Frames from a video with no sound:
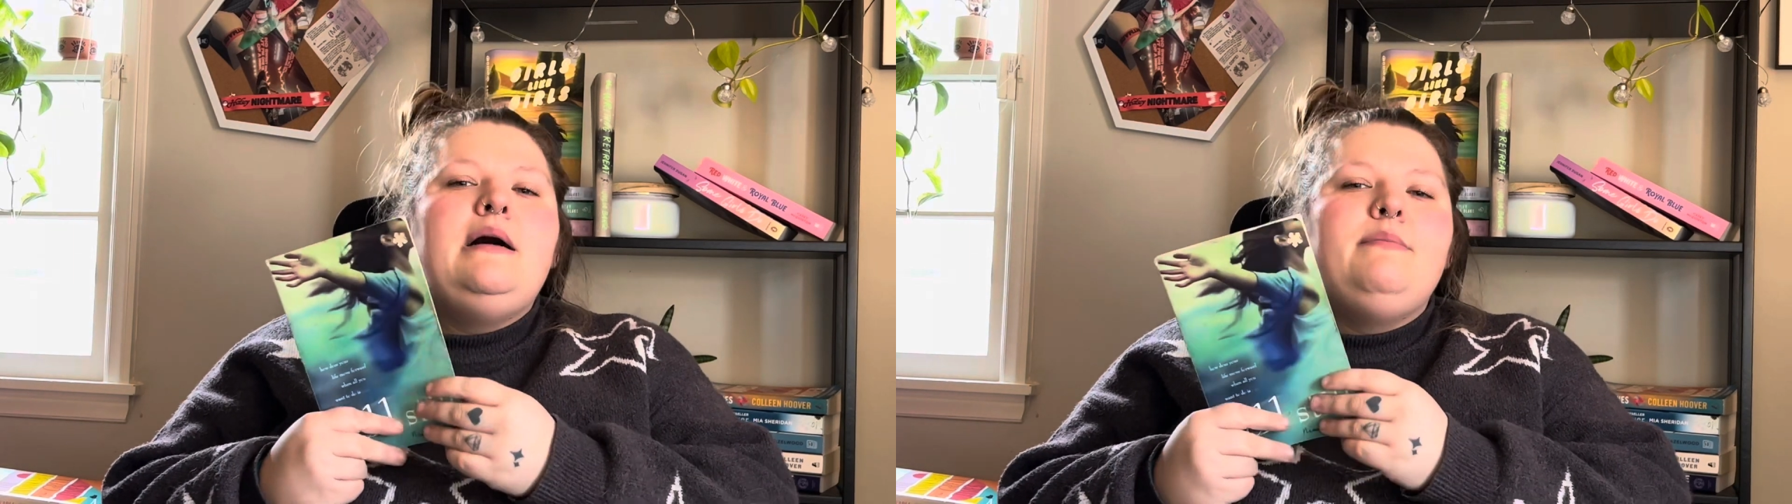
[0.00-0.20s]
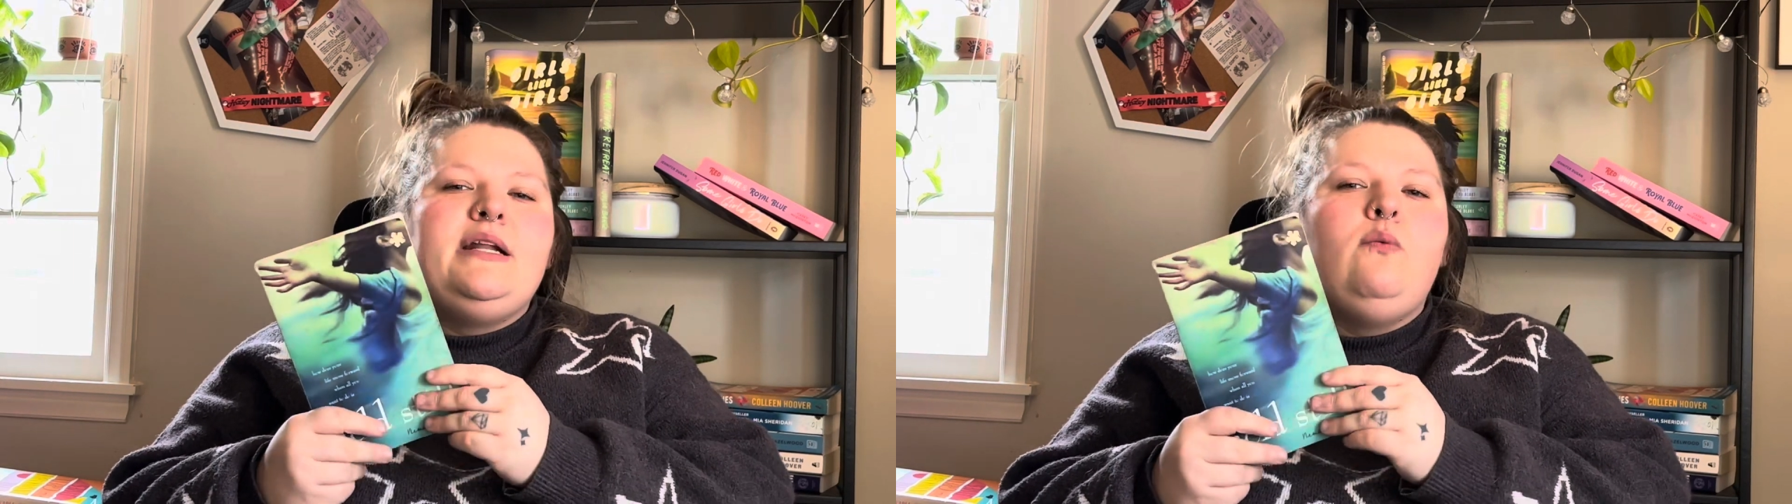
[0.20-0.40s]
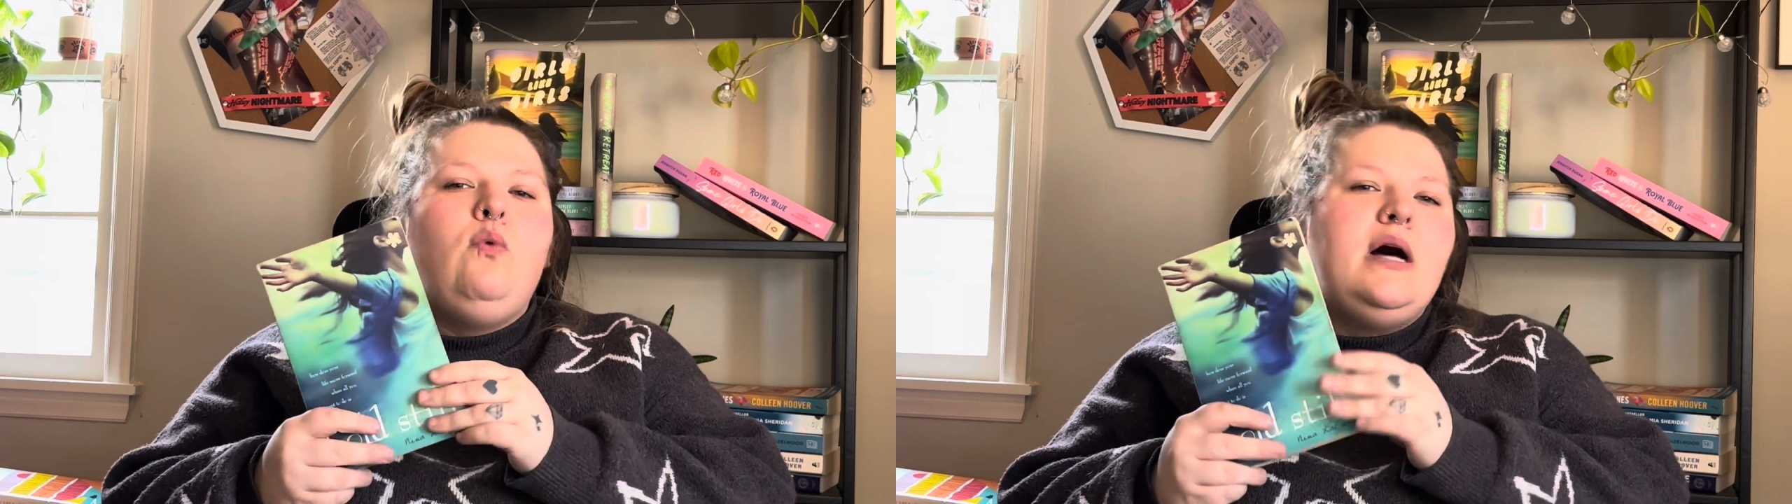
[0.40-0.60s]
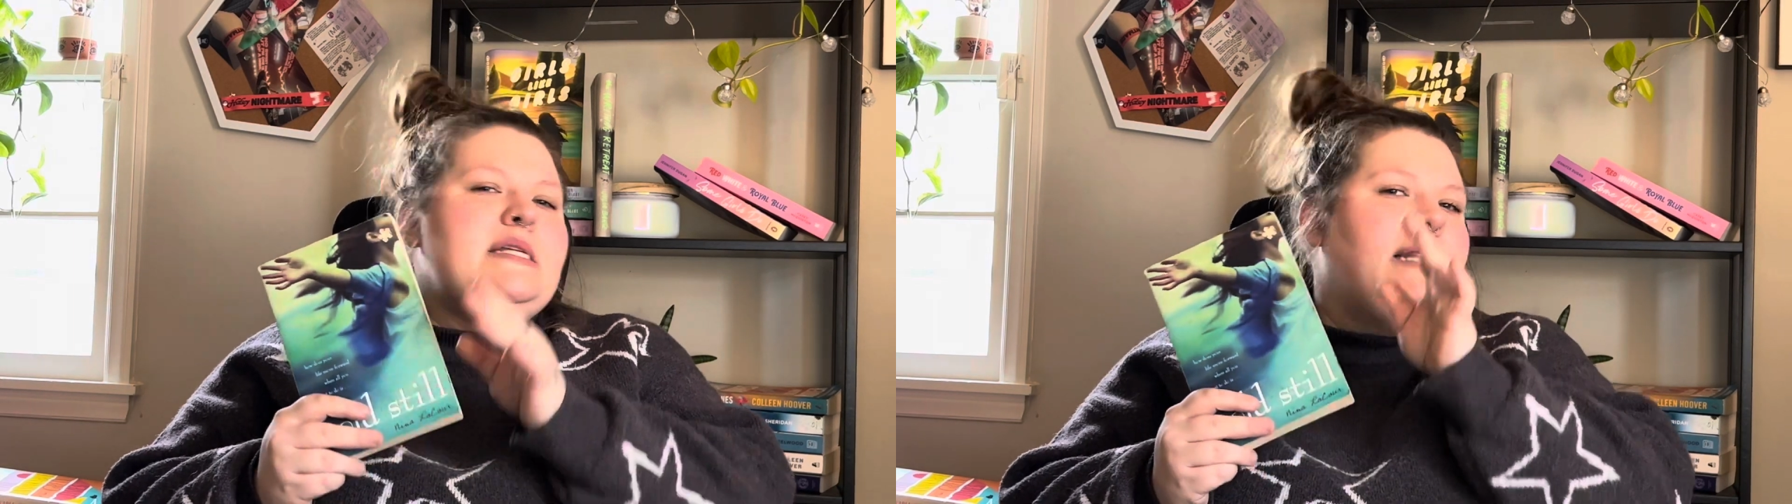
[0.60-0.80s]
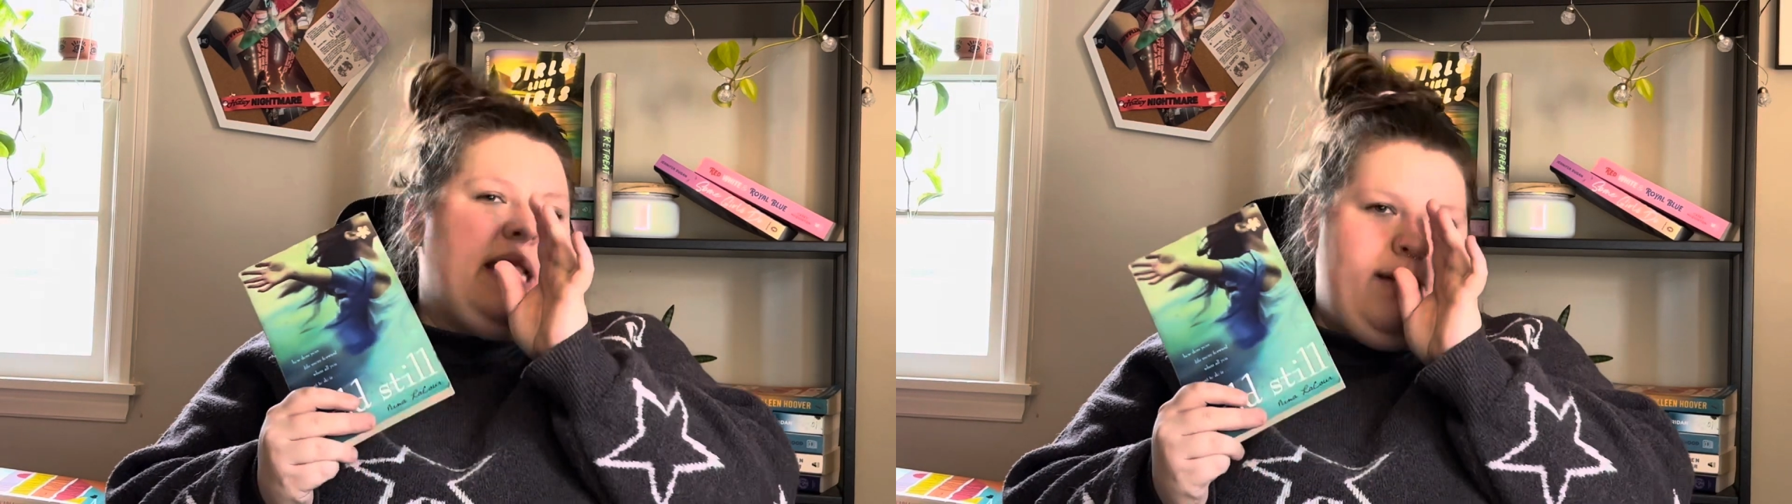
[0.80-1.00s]
But it was
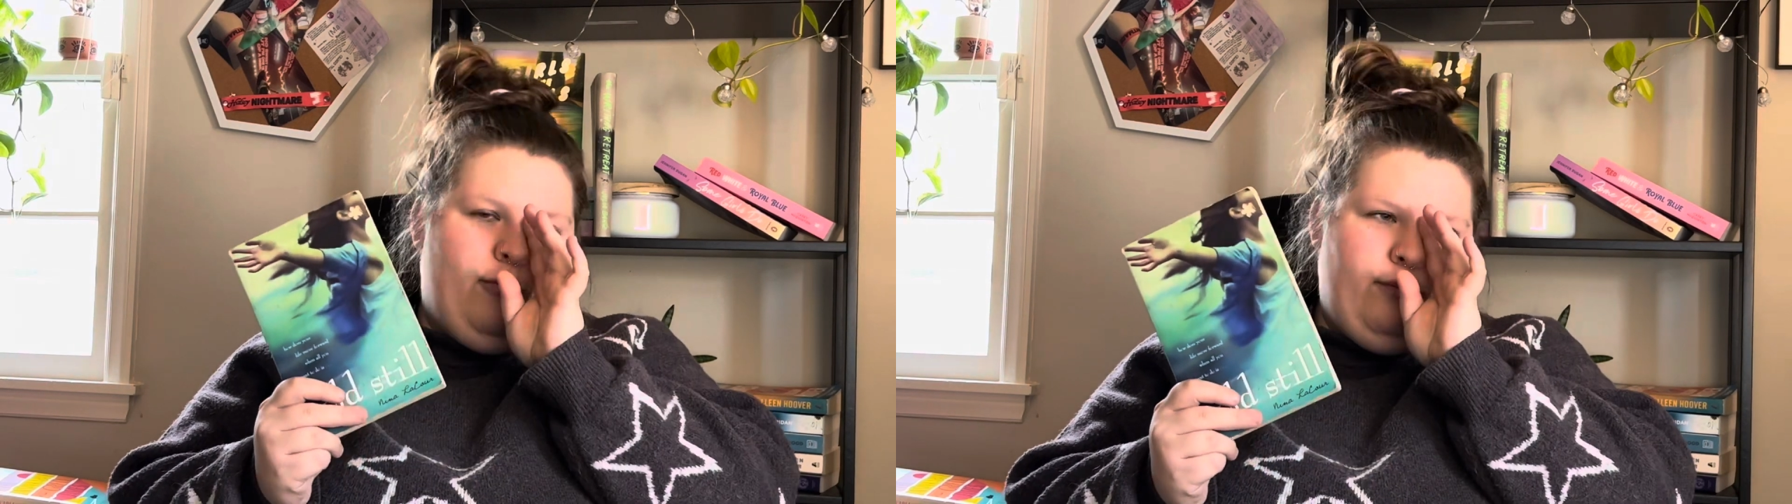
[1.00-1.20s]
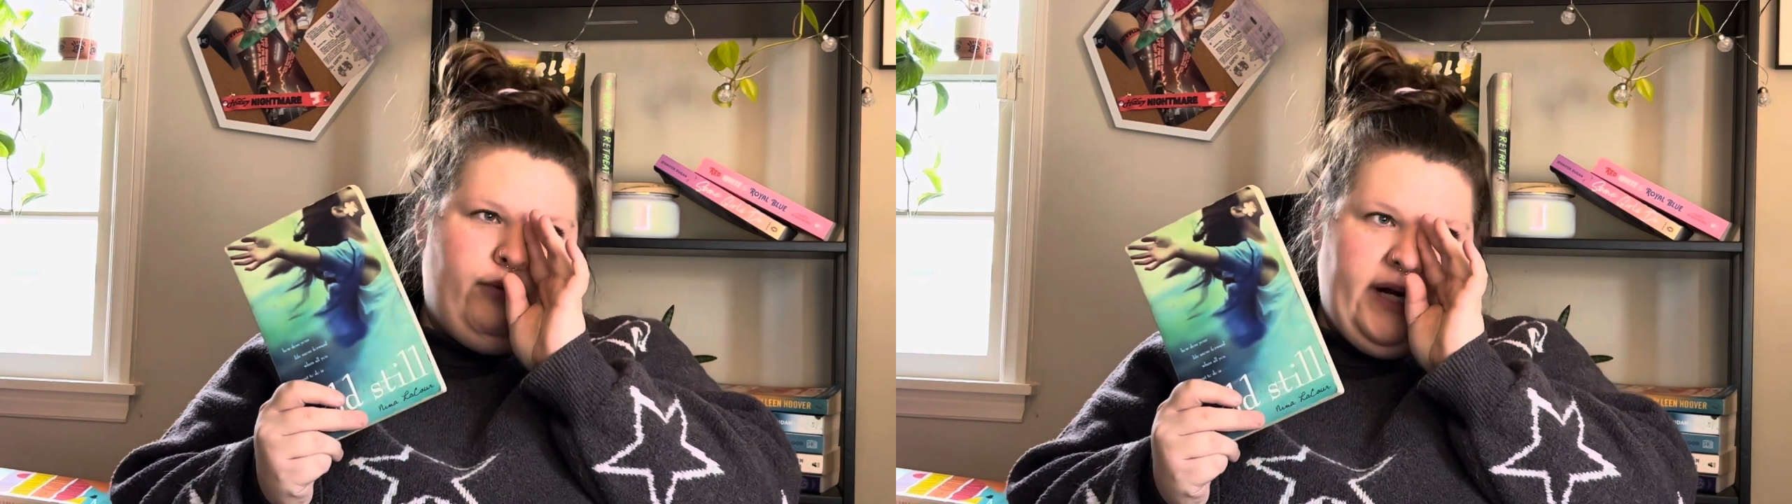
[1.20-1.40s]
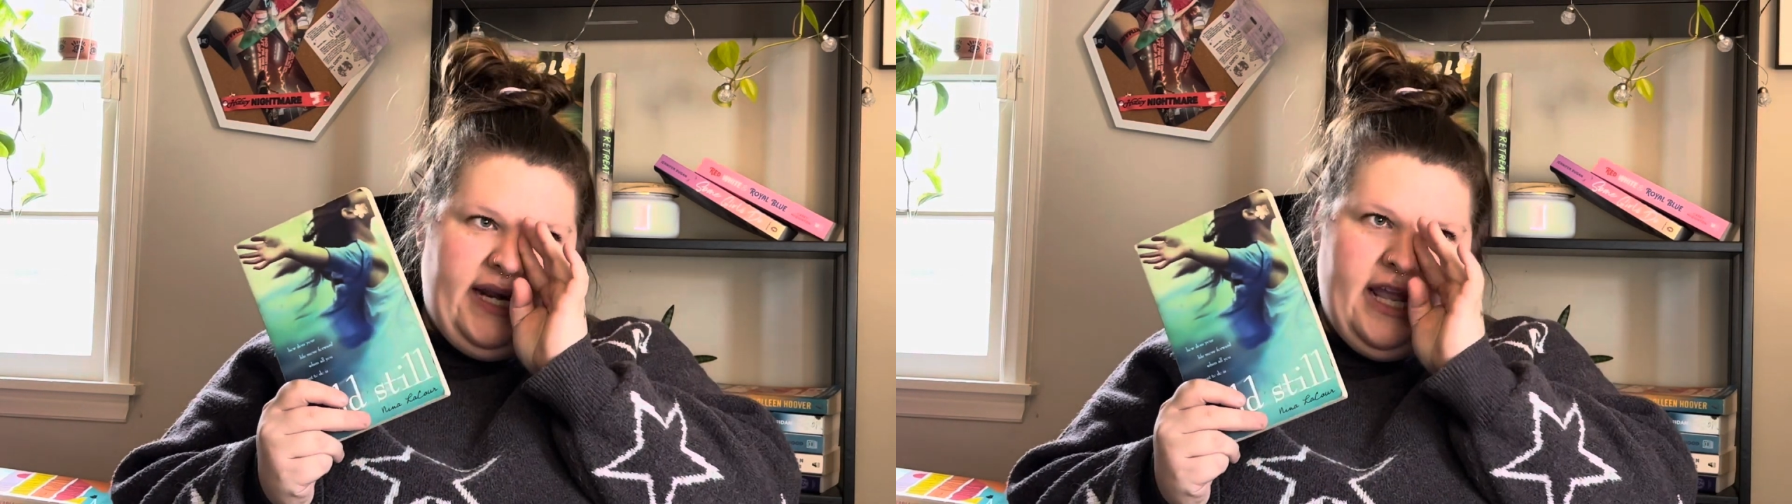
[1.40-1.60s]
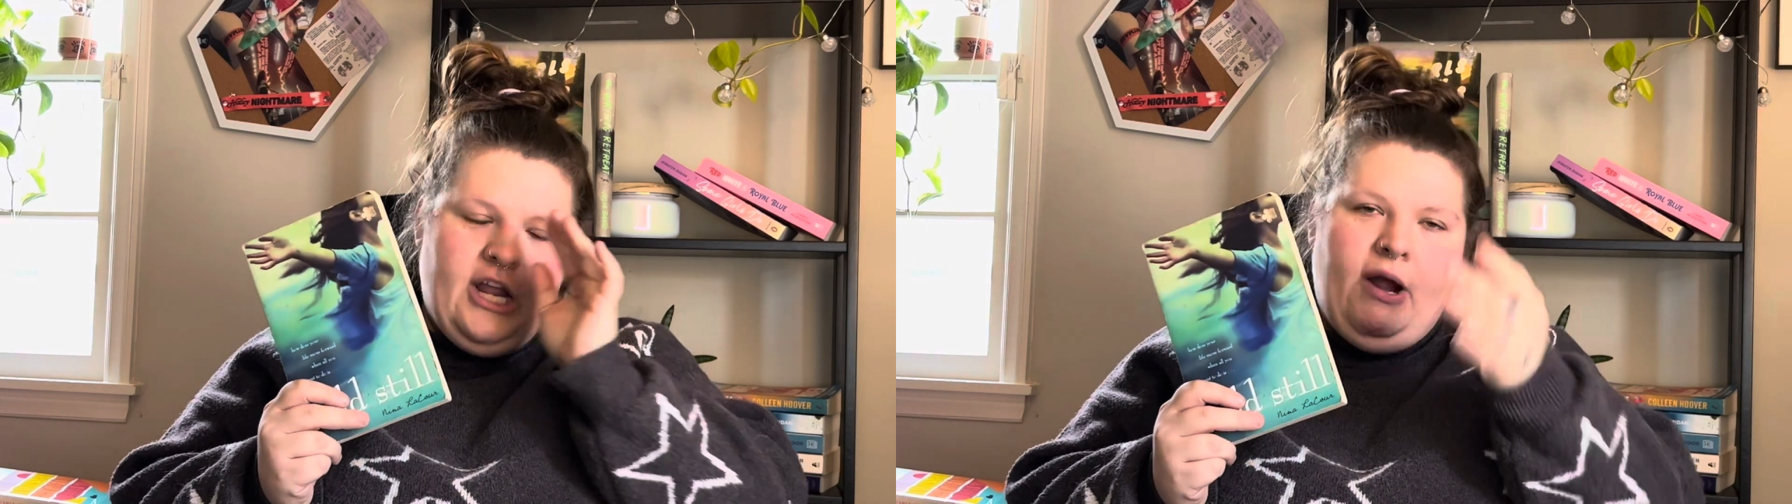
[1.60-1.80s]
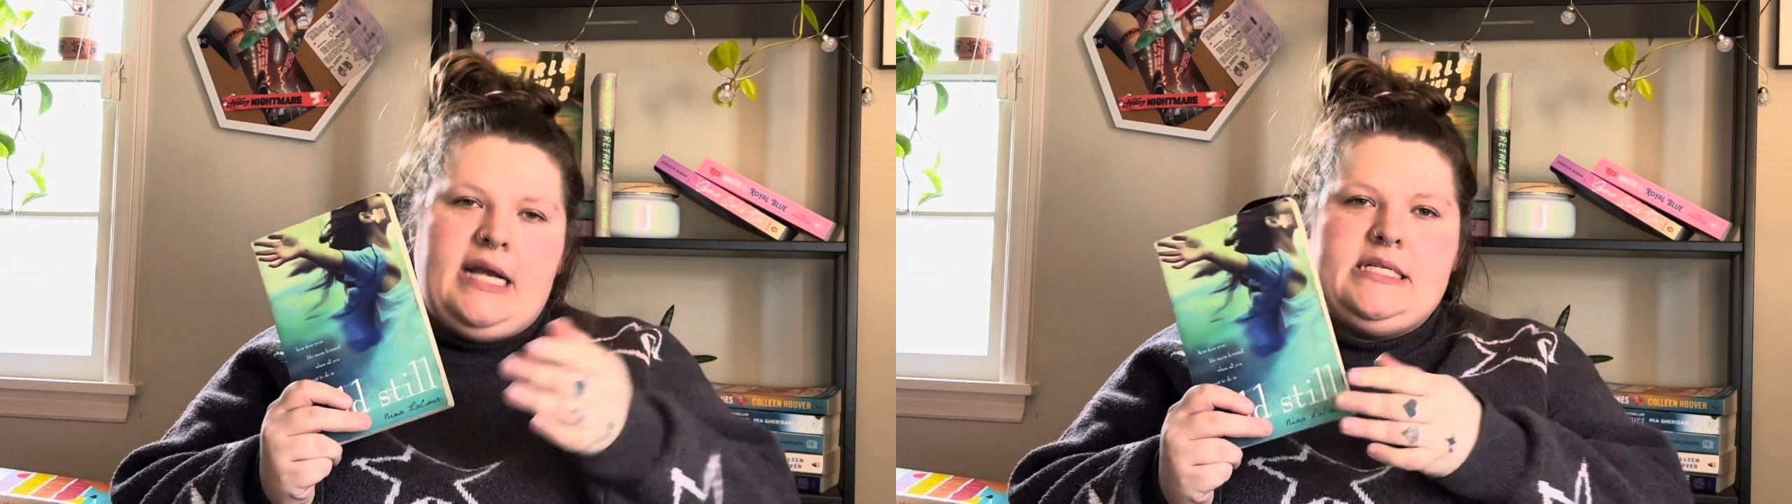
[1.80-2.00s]
labeled pretty
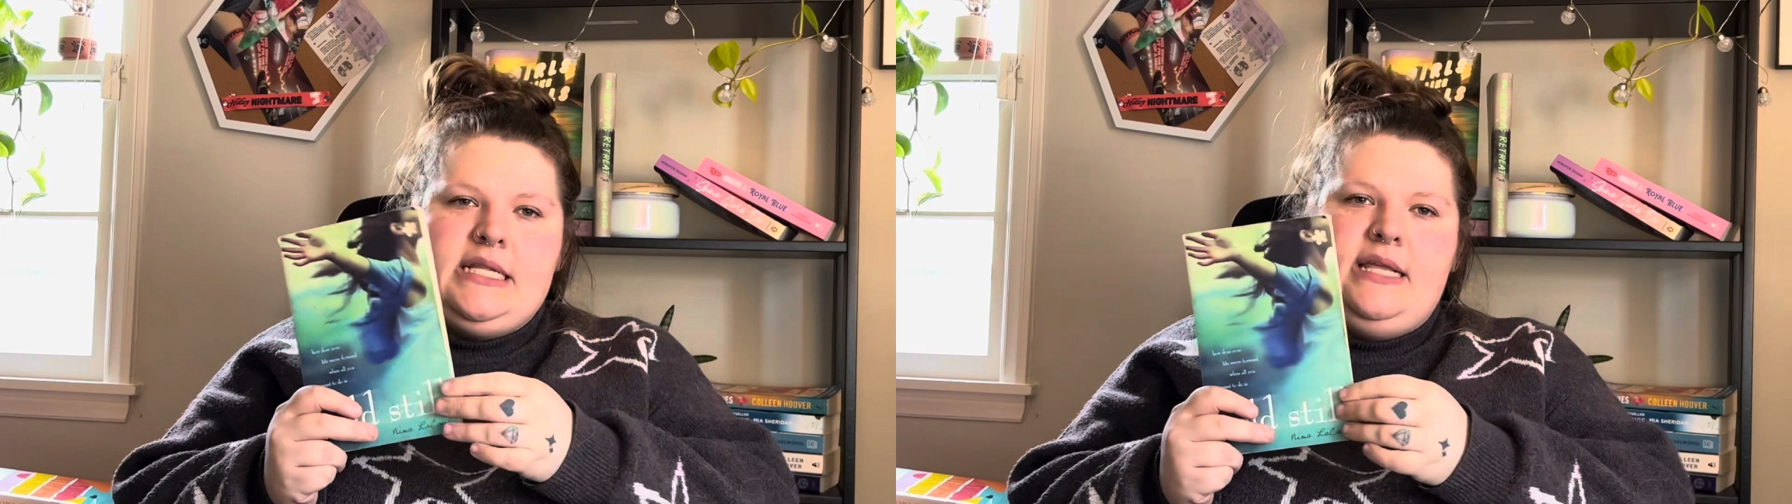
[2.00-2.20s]
incorrectly.